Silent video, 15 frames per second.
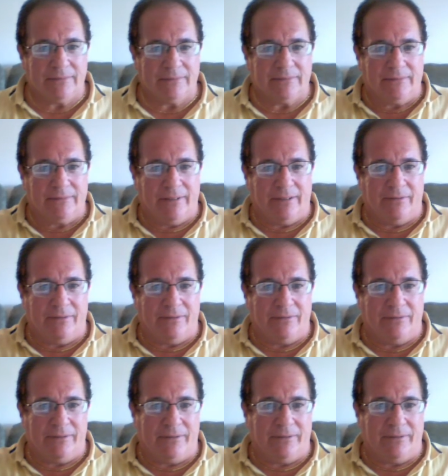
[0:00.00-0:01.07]
you know, you,
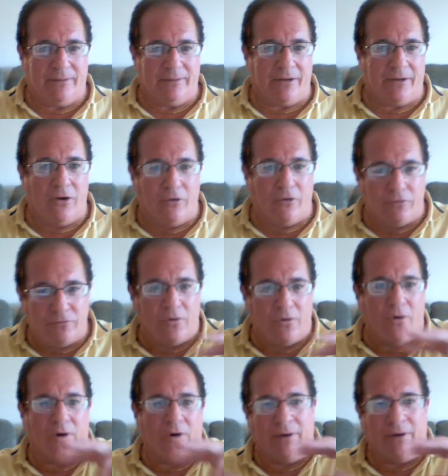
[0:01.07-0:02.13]
you got to go
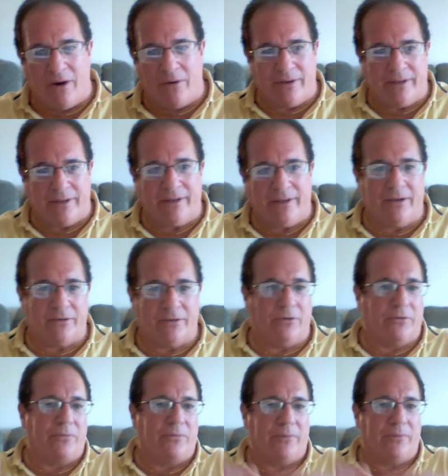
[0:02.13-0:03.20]
four and zero. Oh, you can't go
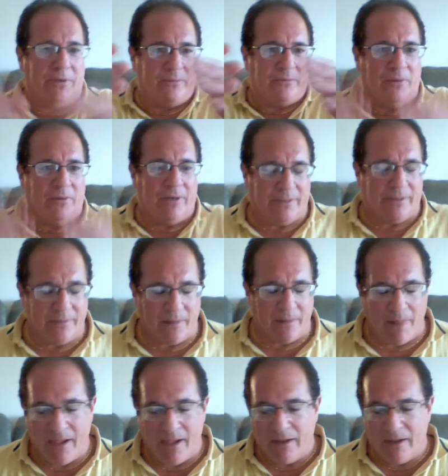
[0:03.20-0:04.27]
three and one.
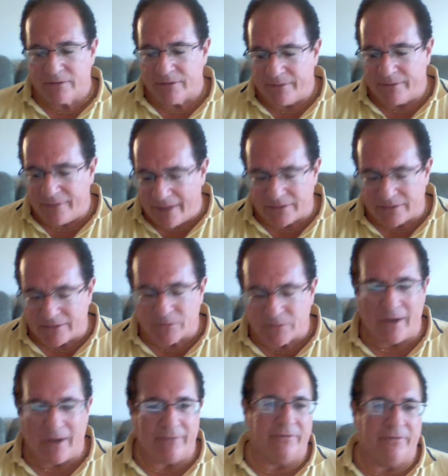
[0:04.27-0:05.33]
So that's why I
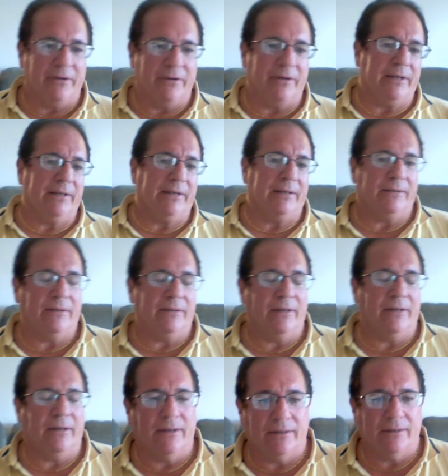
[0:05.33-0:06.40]
vary it.
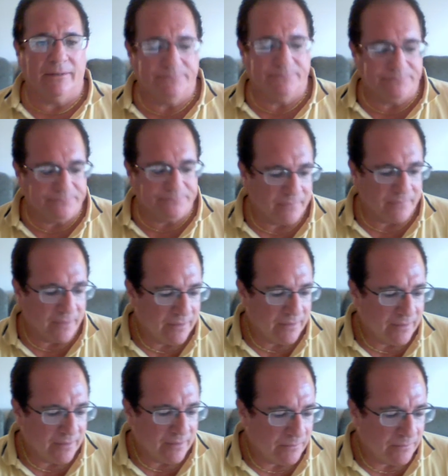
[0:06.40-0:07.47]
Um,
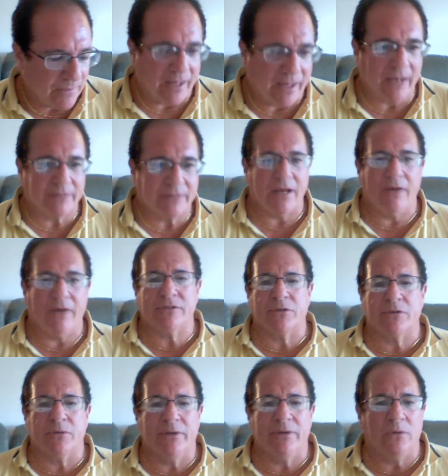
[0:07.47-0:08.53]
my locks, I was
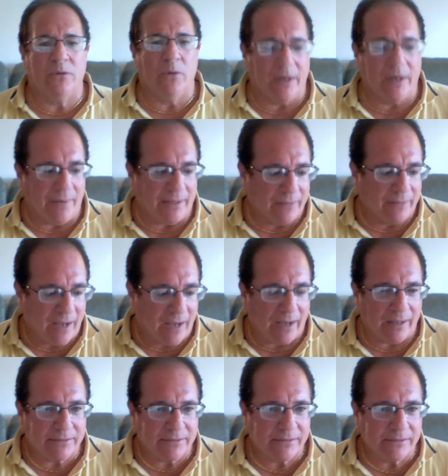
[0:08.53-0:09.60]
three and one on my
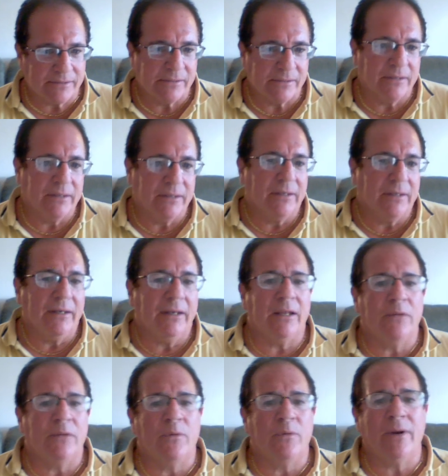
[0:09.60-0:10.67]
locks. And
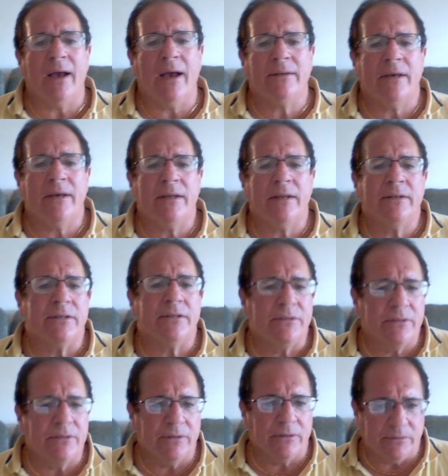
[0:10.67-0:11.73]
then what I tend to
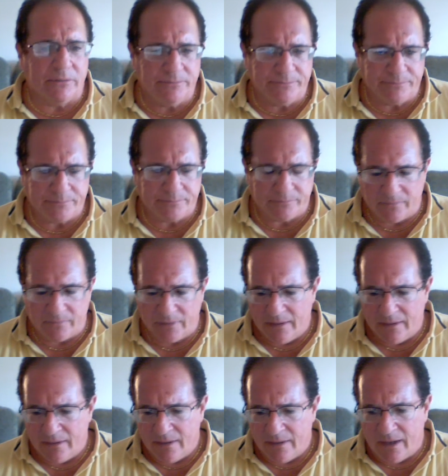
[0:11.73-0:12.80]
do
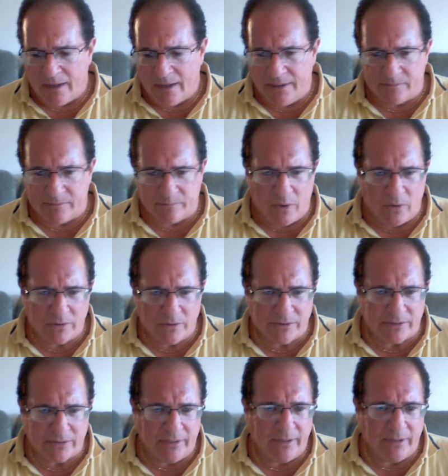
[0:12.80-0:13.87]
I didn't post
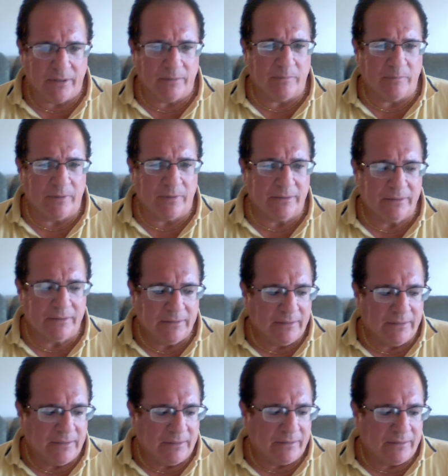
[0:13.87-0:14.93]
it here, but
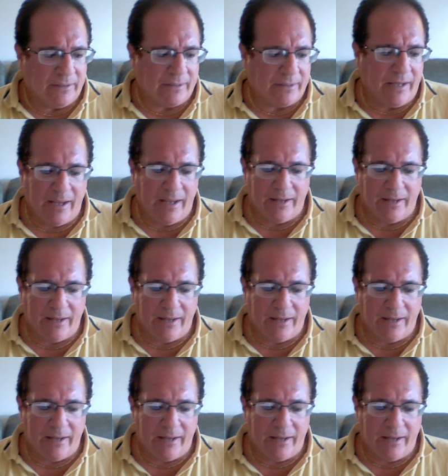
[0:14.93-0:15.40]
like I had